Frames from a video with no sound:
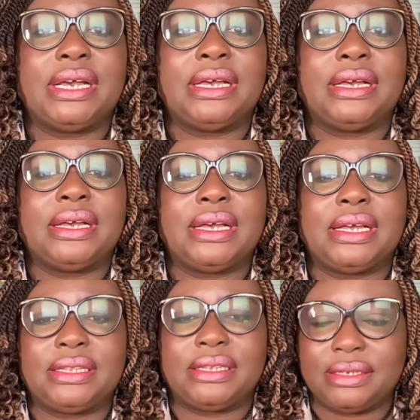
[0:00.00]

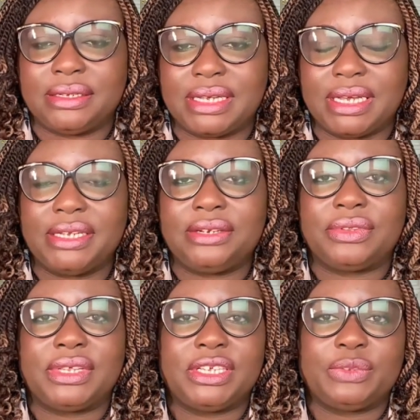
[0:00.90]
and the kind
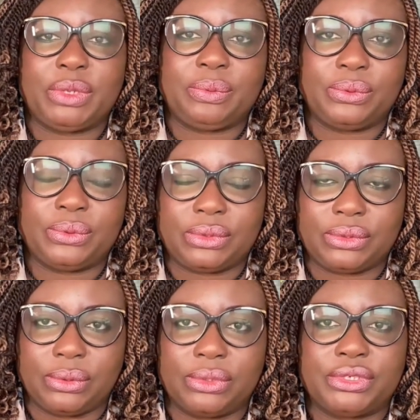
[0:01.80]
of things people
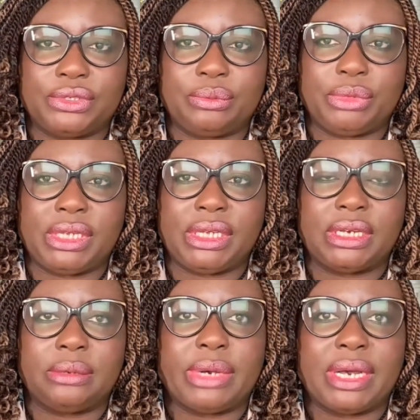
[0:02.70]
talked to
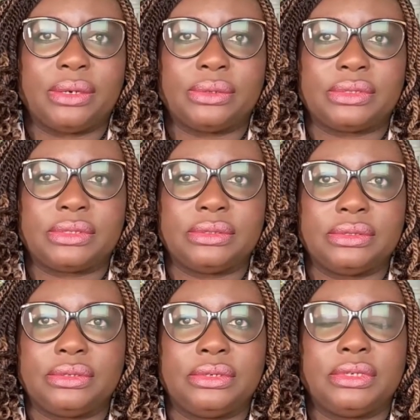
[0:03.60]
me about
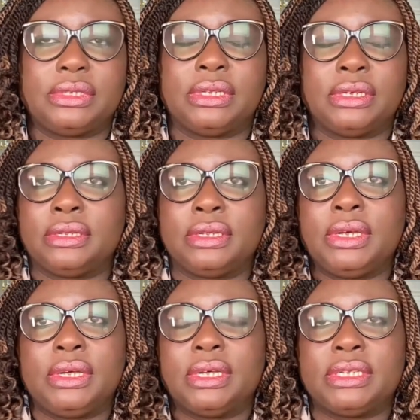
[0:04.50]
the
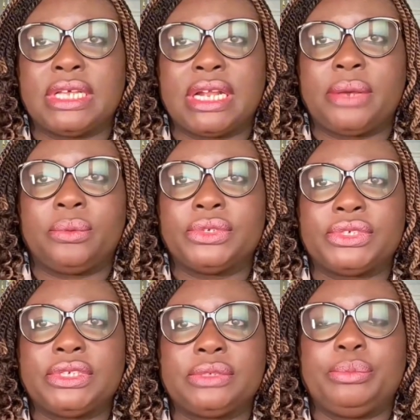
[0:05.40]
that I
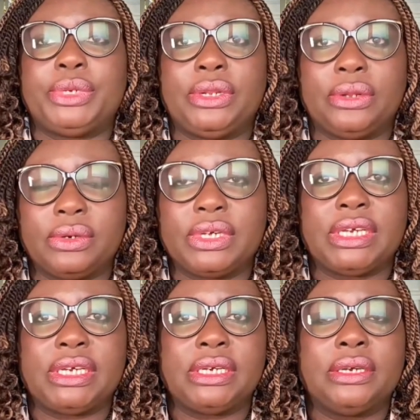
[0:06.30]
wasn't
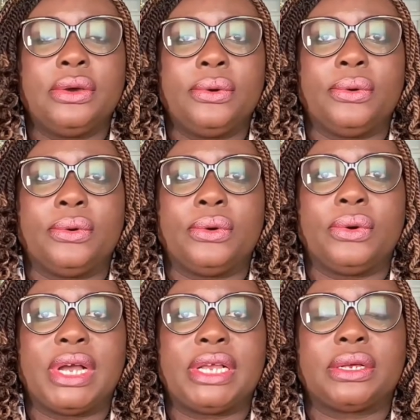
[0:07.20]
belonging
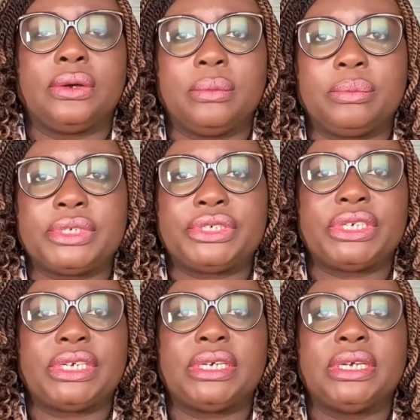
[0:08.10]
or
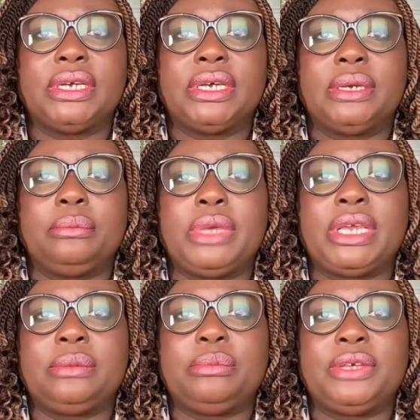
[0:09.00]
accomplishing
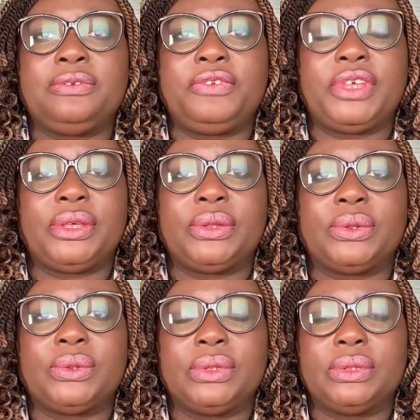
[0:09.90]
made me
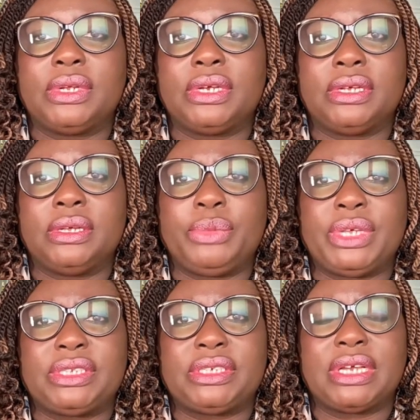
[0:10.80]
feel a
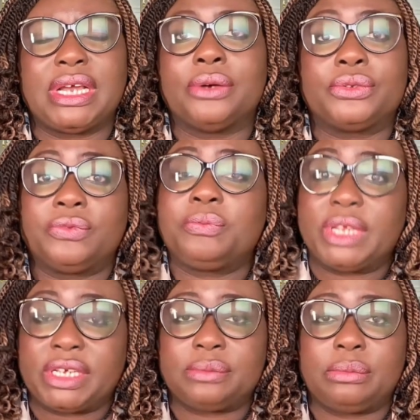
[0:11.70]
bit out of
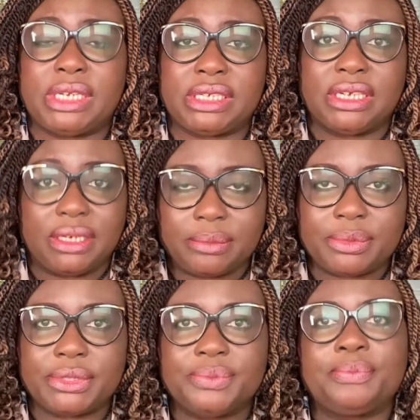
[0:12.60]
place many
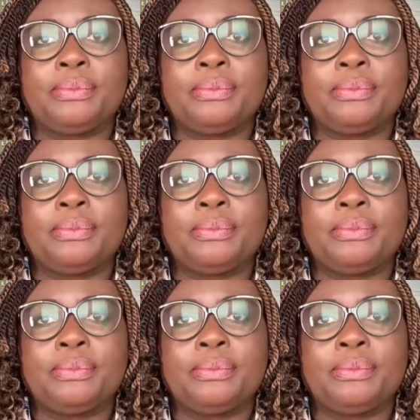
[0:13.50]
times.